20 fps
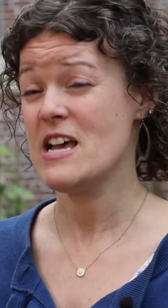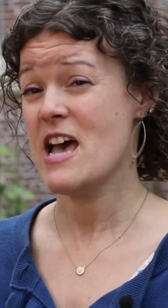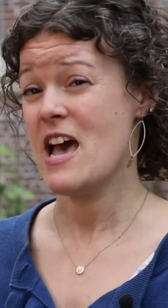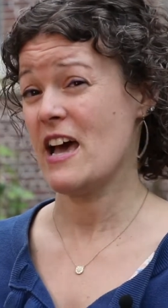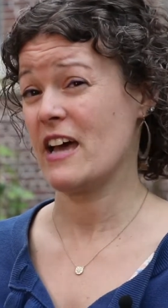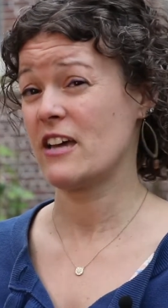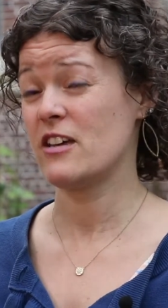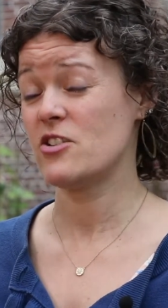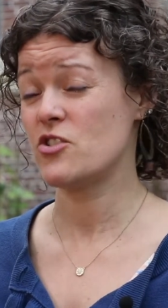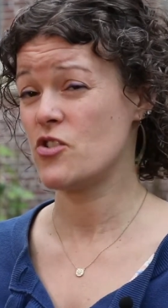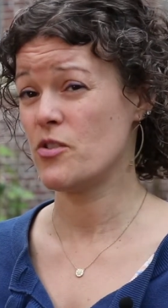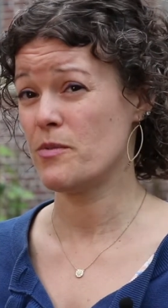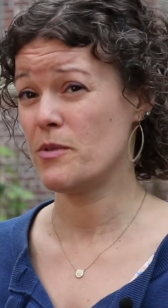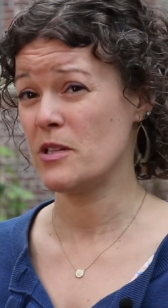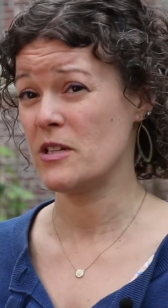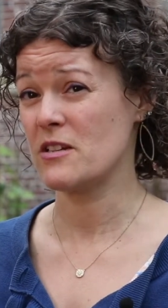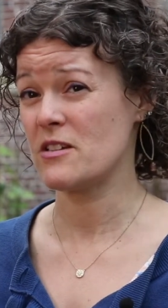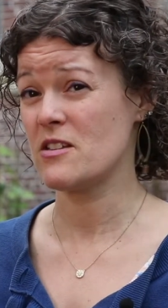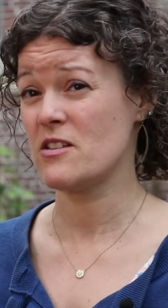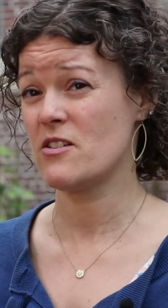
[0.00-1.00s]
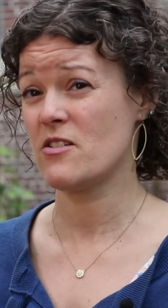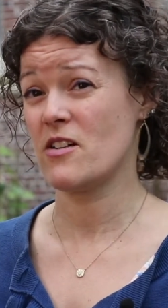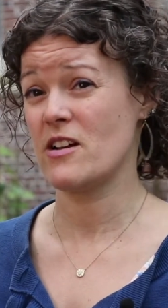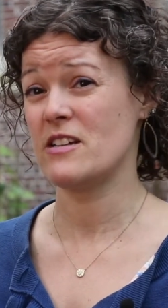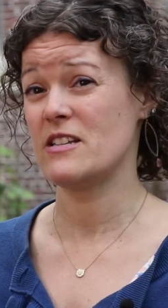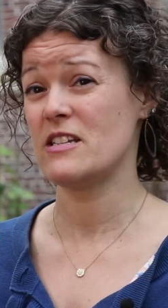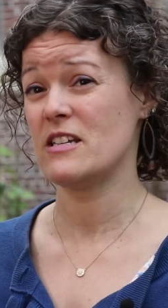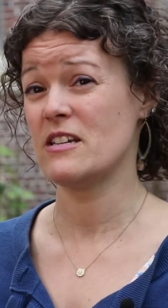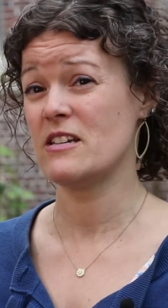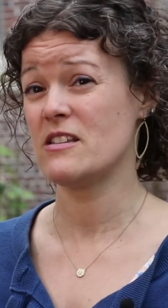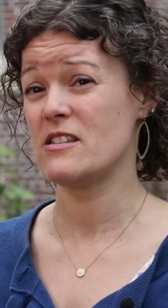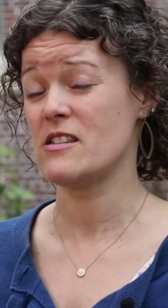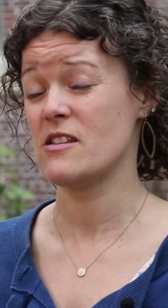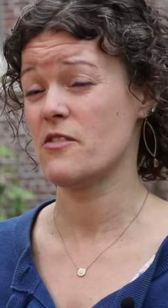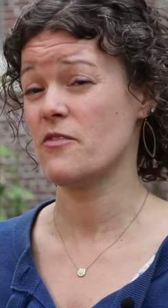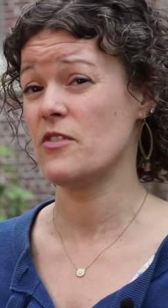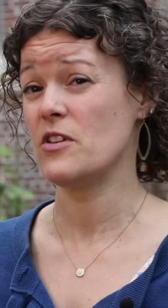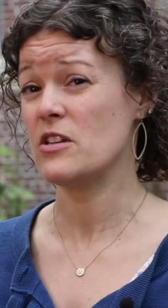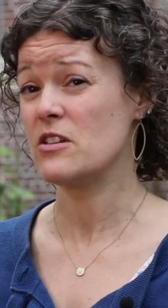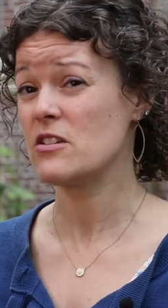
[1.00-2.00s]
and contributing to their ideas
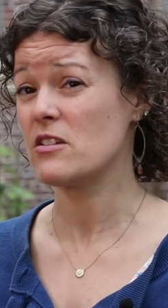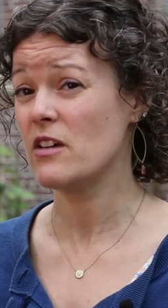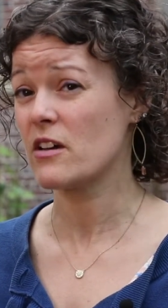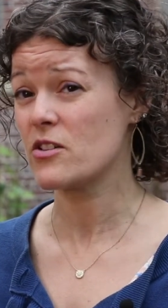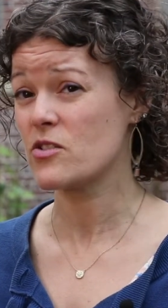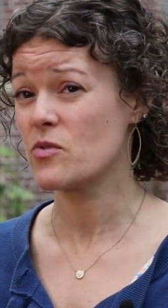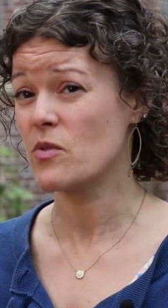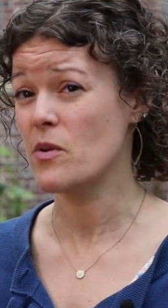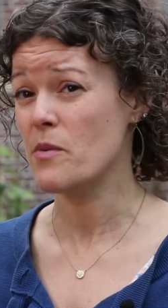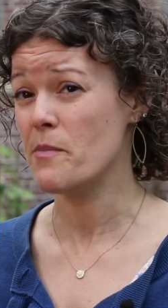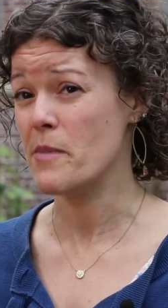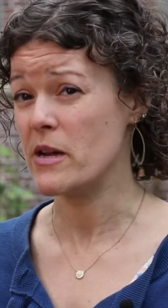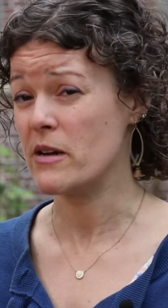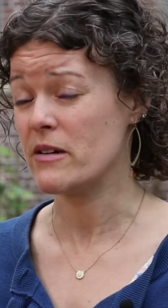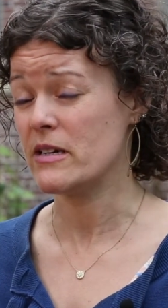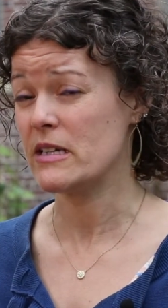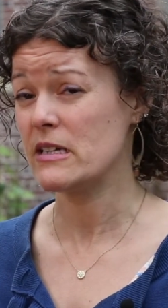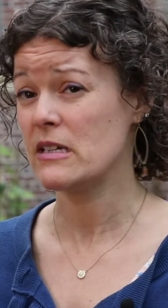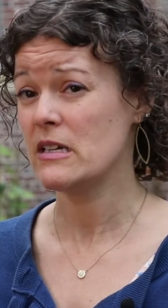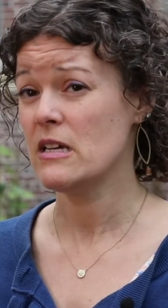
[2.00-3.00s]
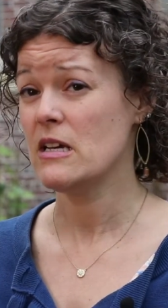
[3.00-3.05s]
of intellectual merit.